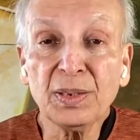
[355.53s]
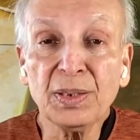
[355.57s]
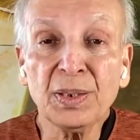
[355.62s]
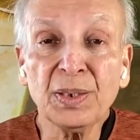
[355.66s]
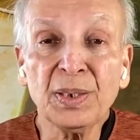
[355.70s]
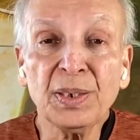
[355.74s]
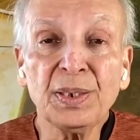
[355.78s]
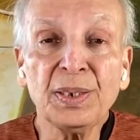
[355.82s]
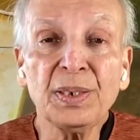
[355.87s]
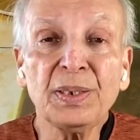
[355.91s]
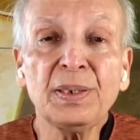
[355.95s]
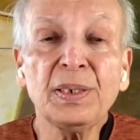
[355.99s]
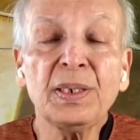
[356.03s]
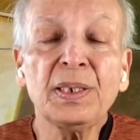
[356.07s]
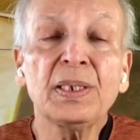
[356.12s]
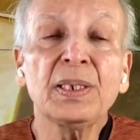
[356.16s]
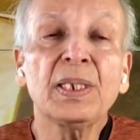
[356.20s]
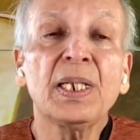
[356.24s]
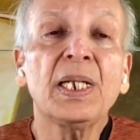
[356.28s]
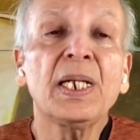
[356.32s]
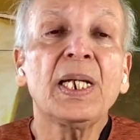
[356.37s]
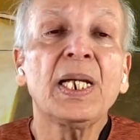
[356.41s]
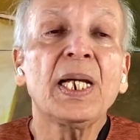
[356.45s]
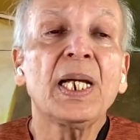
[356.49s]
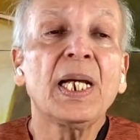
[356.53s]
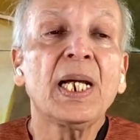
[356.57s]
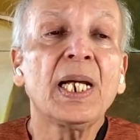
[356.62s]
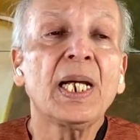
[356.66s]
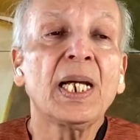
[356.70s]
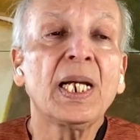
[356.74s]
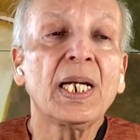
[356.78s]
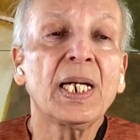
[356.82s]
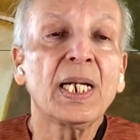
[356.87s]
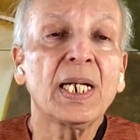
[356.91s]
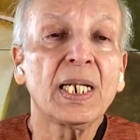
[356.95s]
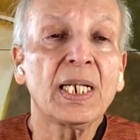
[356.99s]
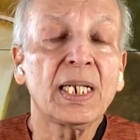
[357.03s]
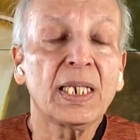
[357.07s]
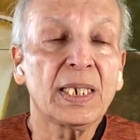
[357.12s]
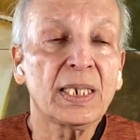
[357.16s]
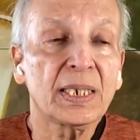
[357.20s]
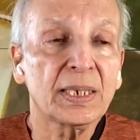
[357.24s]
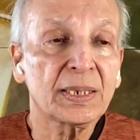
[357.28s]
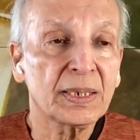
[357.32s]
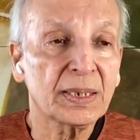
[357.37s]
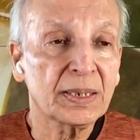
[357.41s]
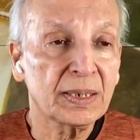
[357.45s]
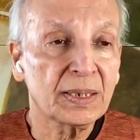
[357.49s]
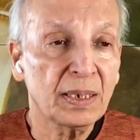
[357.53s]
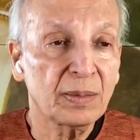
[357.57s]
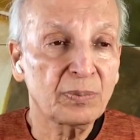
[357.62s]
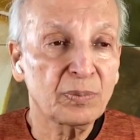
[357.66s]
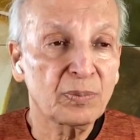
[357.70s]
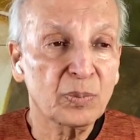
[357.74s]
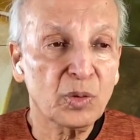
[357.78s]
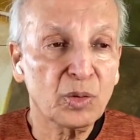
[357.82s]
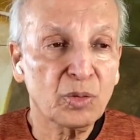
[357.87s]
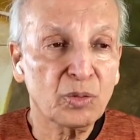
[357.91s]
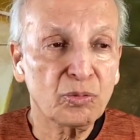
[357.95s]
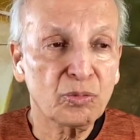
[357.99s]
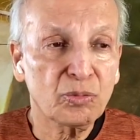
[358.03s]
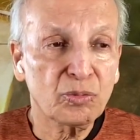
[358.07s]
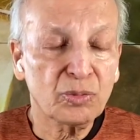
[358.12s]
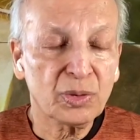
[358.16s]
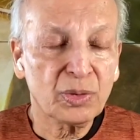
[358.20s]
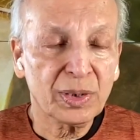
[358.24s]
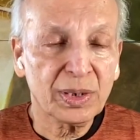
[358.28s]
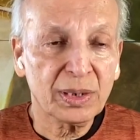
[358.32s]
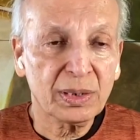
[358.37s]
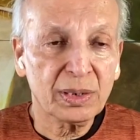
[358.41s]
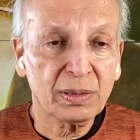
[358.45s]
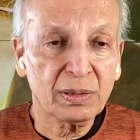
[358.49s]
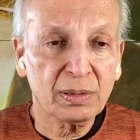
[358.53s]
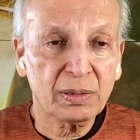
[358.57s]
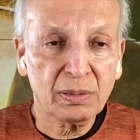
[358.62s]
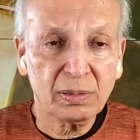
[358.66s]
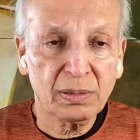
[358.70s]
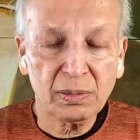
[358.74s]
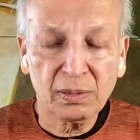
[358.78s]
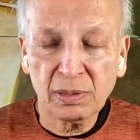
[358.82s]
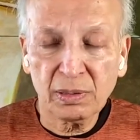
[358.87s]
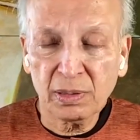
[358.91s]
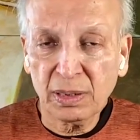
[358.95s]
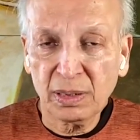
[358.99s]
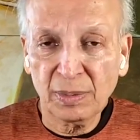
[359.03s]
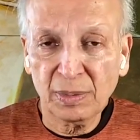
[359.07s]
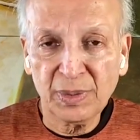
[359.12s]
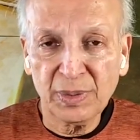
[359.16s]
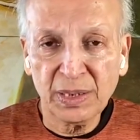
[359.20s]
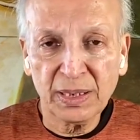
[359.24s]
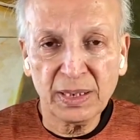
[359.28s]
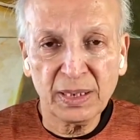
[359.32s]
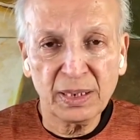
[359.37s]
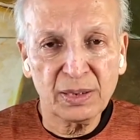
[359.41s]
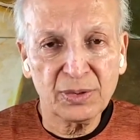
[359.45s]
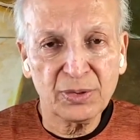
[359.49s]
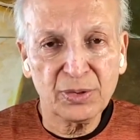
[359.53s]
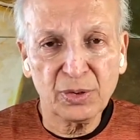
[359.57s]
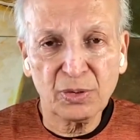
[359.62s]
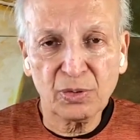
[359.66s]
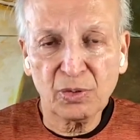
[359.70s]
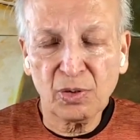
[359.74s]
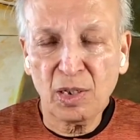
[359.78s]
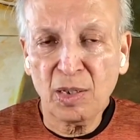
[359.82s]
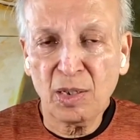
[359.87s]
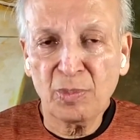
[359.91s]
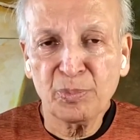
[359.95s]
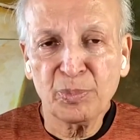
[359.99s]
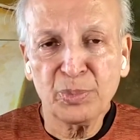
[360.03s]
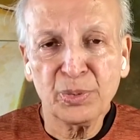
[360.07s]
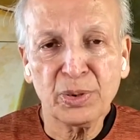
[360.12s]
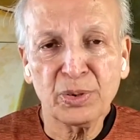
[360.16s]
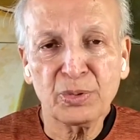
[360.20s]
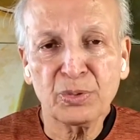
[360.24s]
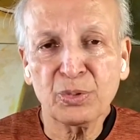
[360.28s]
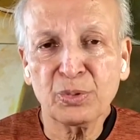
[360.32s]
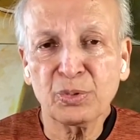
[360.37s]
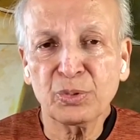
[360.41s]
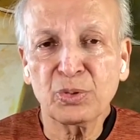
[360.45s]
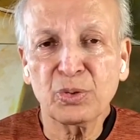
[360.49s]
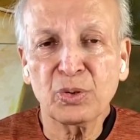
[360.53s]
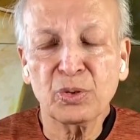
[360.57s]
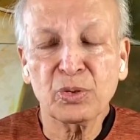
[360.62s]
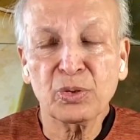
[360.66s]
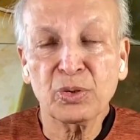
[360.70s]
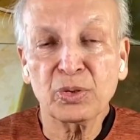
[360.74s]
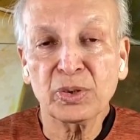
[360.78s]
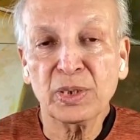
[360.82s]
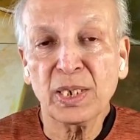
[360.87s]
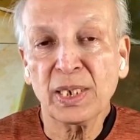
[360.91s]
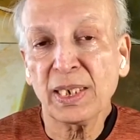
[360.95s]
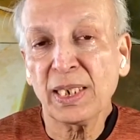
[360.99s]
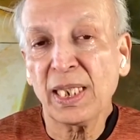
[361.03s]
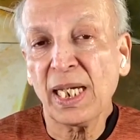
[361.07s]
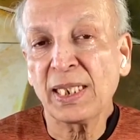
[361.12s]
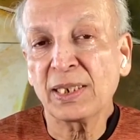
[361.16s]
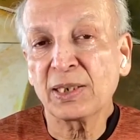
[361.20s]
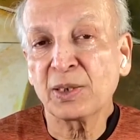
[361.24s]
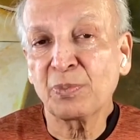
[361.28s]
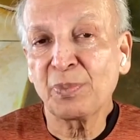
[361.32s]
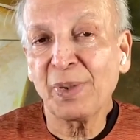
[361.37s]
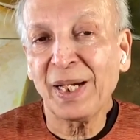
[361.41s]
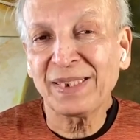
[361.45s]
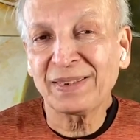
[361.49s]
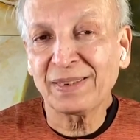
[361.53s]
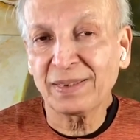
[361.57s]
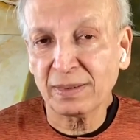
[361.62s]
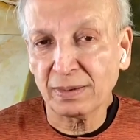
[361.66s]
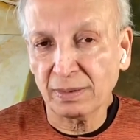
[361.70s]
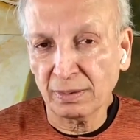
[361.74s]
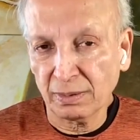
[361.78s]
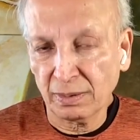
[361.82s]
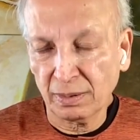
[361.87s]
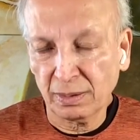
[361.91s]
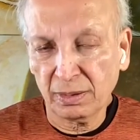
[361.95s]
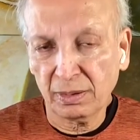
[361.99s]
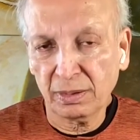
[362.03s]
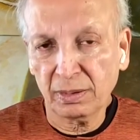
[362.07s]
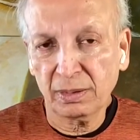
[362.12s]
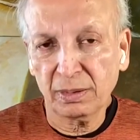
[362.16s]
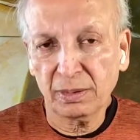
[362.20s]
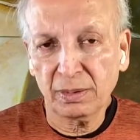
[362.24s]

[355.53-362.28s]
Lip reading: Third, some chemicals or components we know called like asbestos.